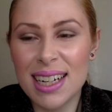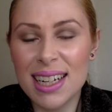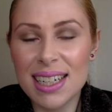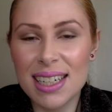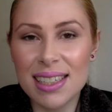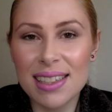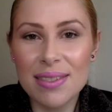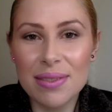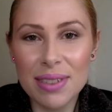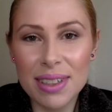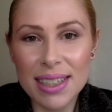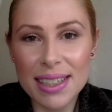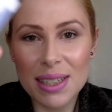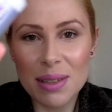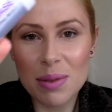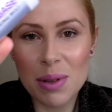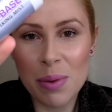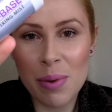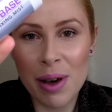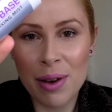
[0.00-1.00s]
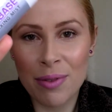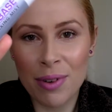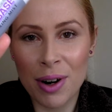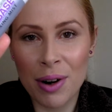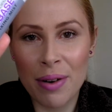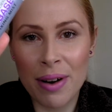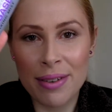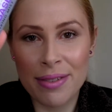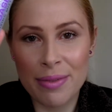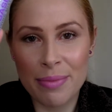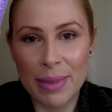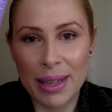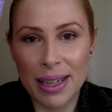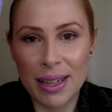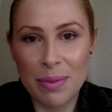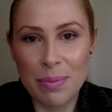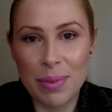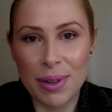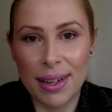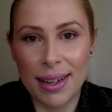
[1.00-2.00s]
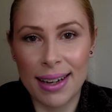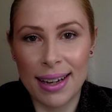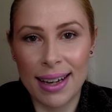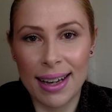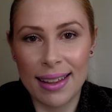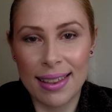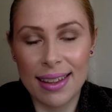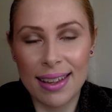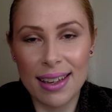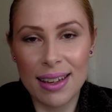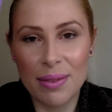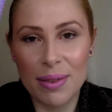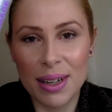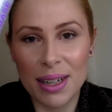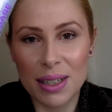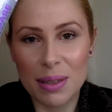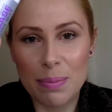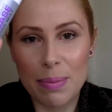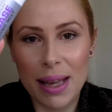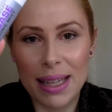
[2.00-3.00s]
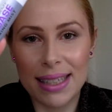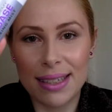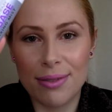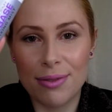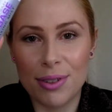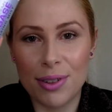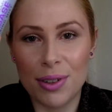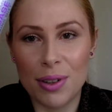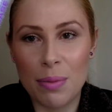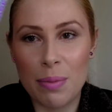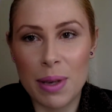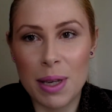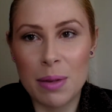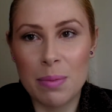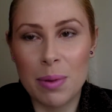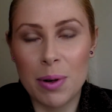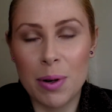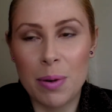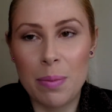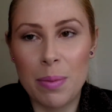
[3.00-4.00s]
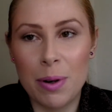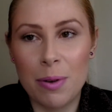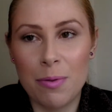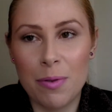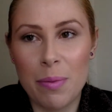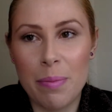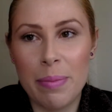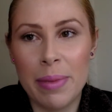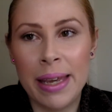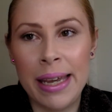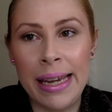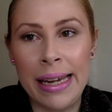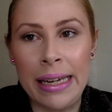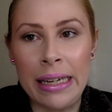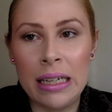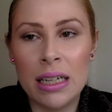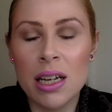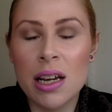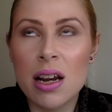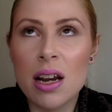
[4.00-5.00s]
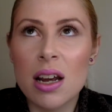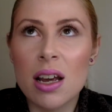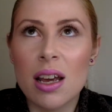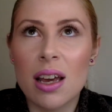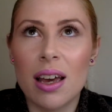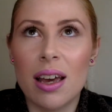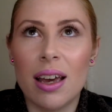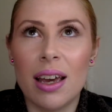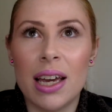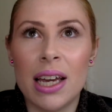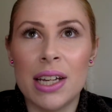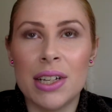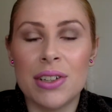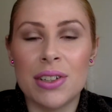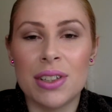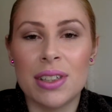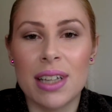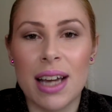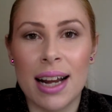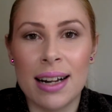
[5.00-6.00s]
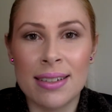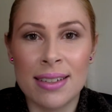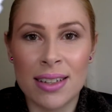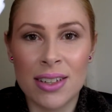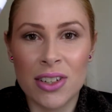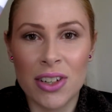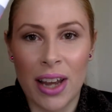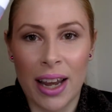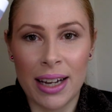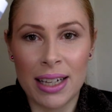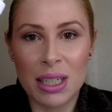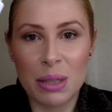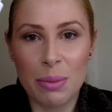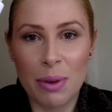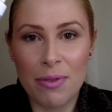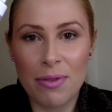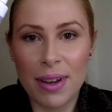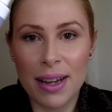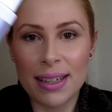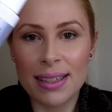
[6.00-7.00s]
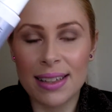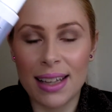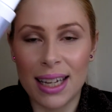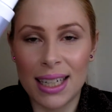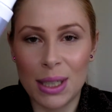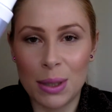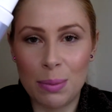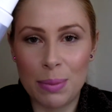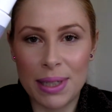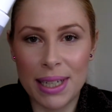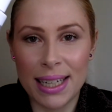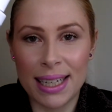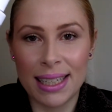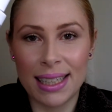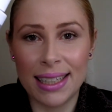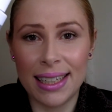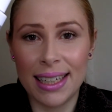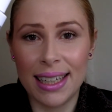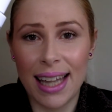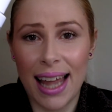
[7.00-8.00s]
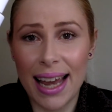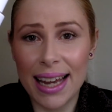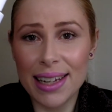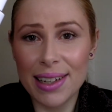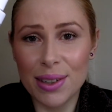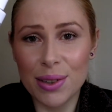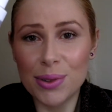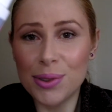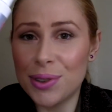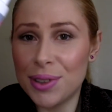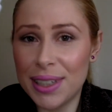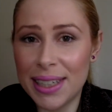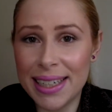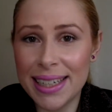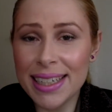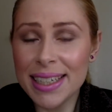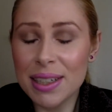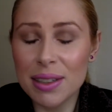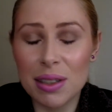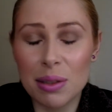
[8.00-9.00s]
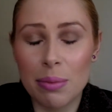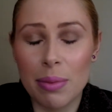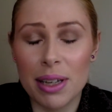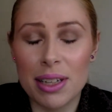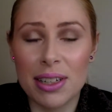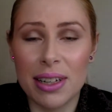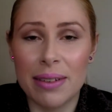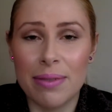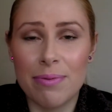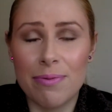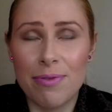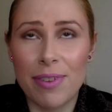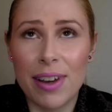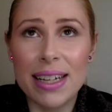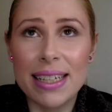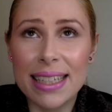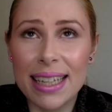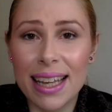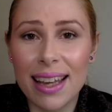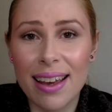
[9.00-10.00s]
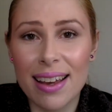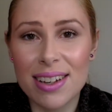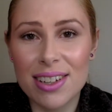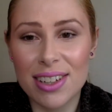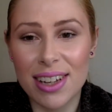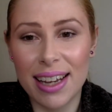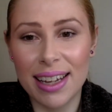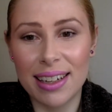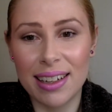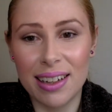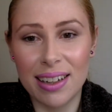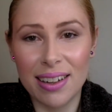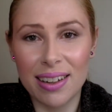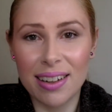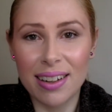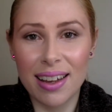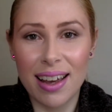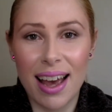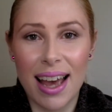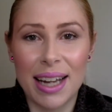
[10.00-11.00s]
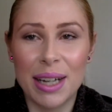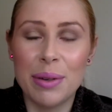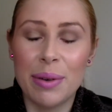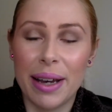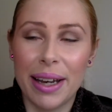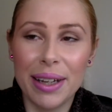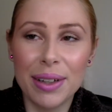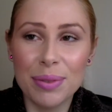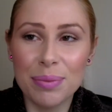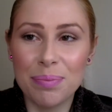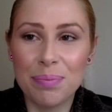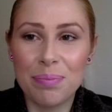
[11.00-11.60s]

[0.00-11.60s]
Doesn't really seem to work very well for me, but I think it works better for other people. But for me, it just adds a shine to my face that I don't particularly like or need, because my face can get shiny anyway,